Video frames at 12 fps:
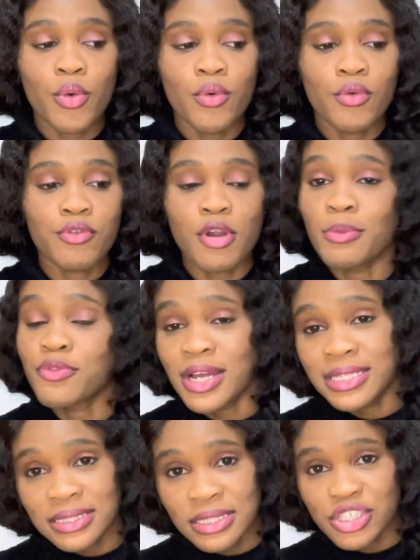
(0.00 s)
from
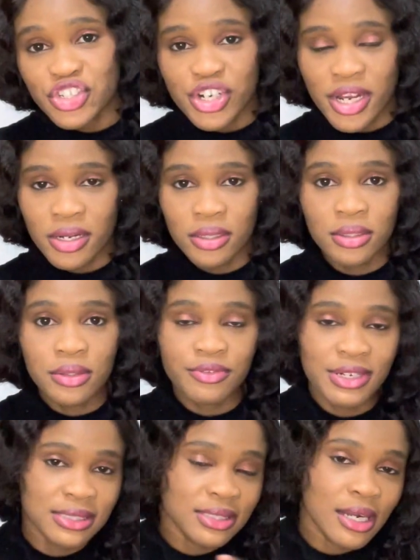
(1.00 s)
Francine's channel,
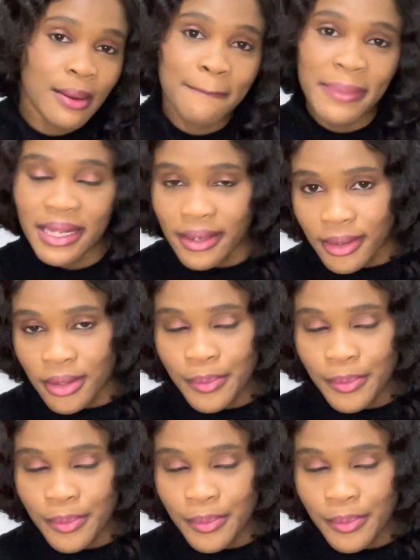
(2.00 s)
Francella Bella.